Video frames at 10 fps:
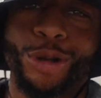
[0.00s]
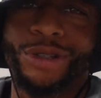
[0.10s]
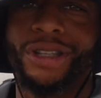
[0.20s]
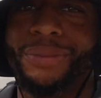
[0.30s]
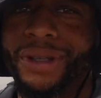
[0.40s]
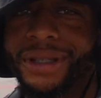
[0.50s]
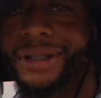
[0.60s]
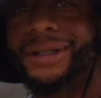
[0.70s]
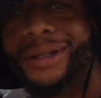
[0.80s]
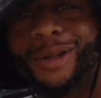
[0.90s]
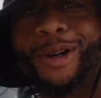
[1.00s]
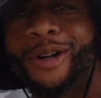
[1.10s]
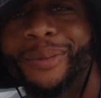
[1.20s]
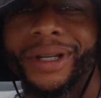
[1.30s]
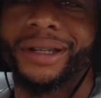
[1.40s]
OTB, you know
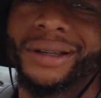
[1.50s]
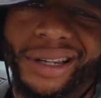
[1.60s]
what I mean?